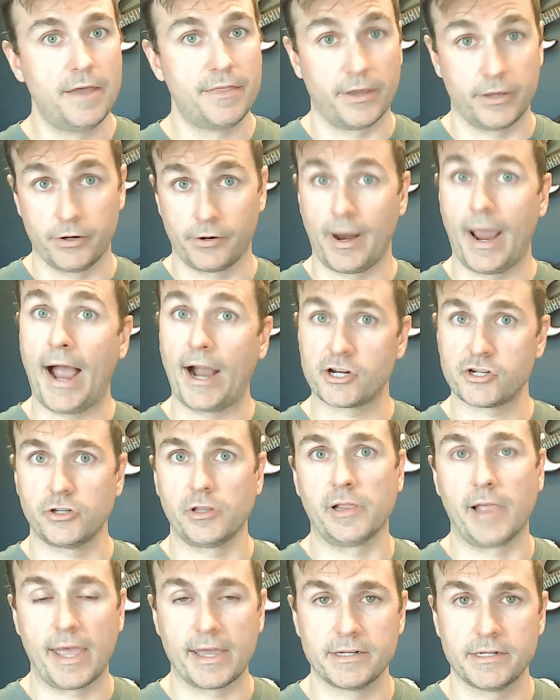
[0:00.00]
that you're
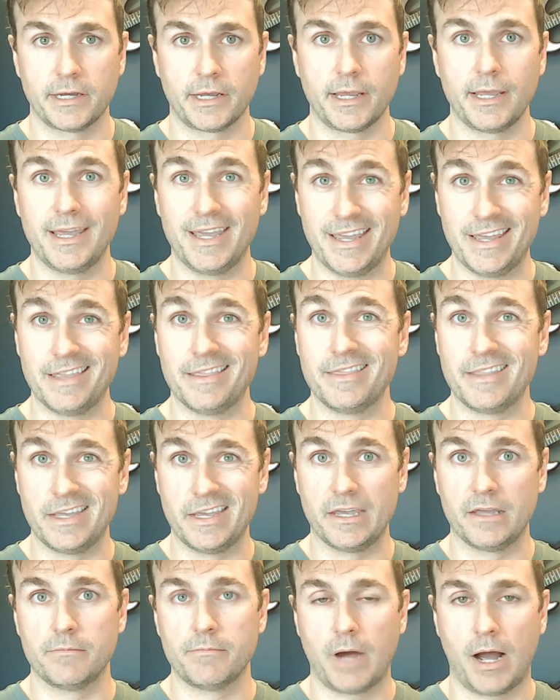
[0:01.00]
actually landing in the
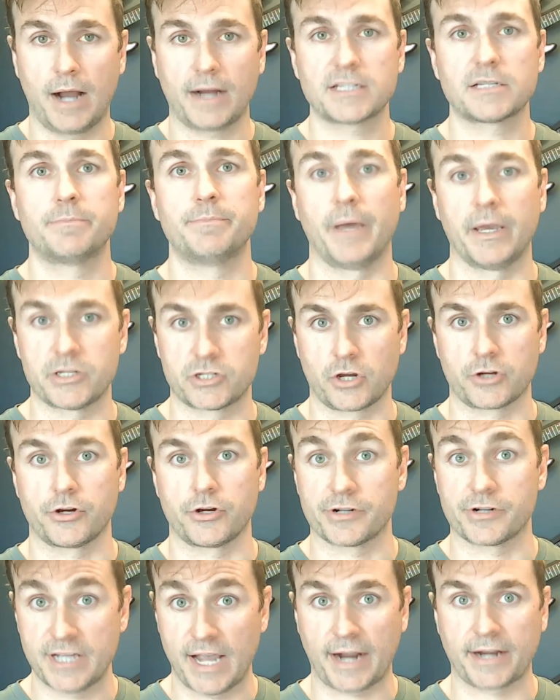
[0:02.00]
inbox based on
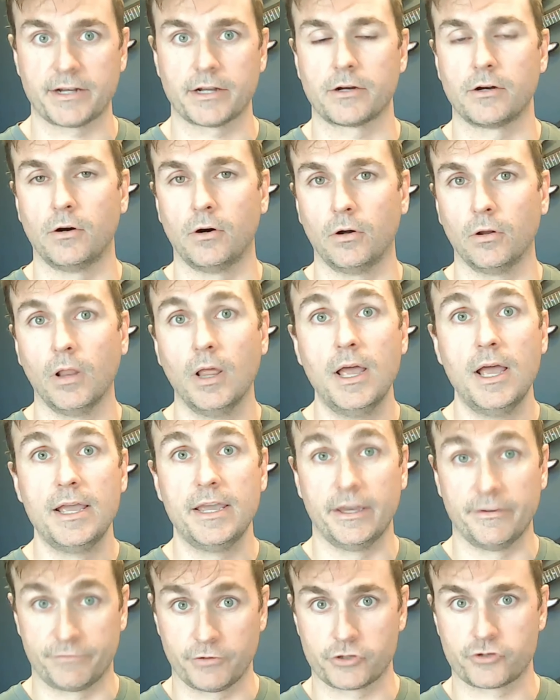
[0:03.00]
your technical
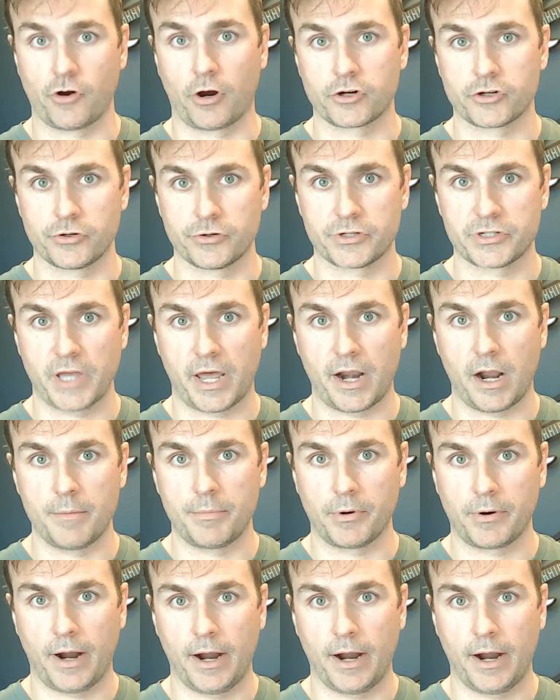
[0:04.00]
infrastructure setup.